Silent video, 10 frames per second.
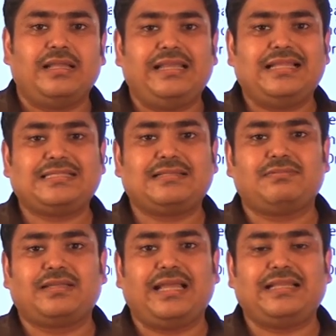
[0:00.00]
Let's
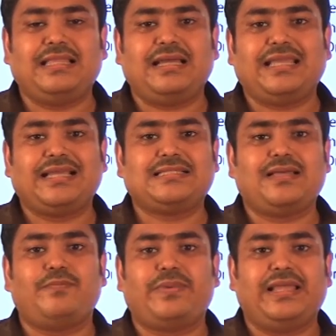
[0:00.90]
get the
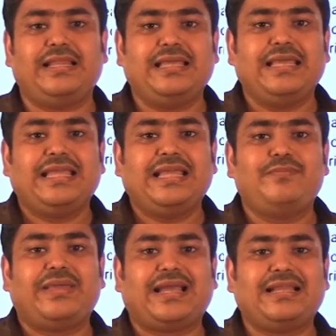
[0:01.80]
example.
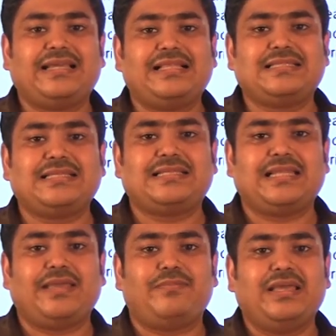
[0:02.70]
In mechanical
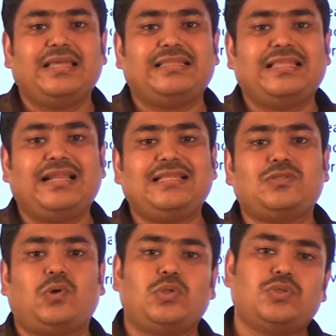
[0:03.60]
system, there
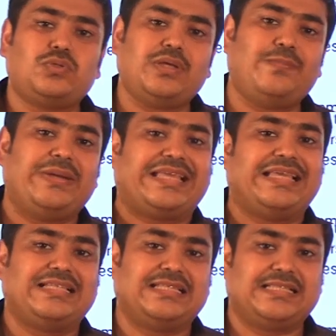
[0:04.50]
is also a
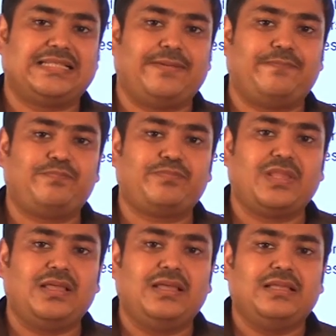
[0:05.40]
braking system.
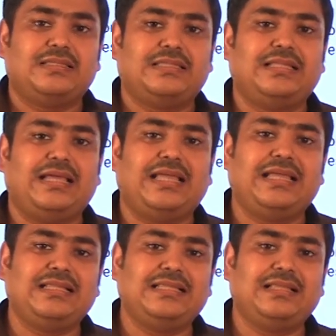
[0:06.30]

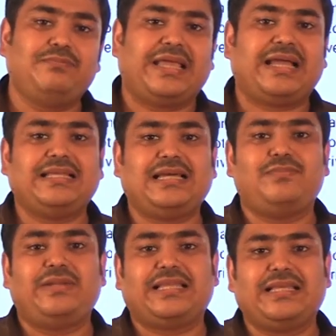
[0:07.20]
In the
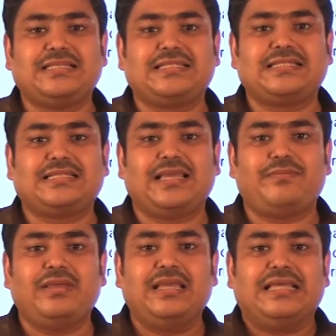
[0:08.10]
mechanical braking
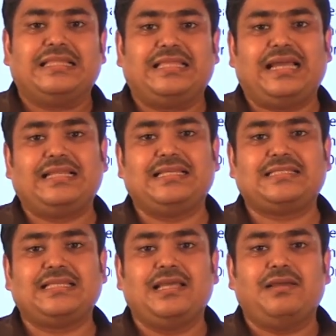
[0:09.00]
system, there
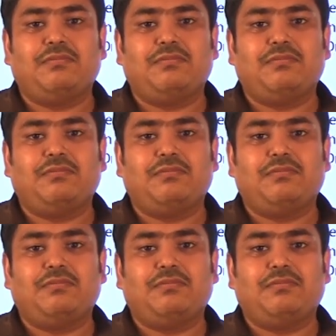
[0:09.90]
is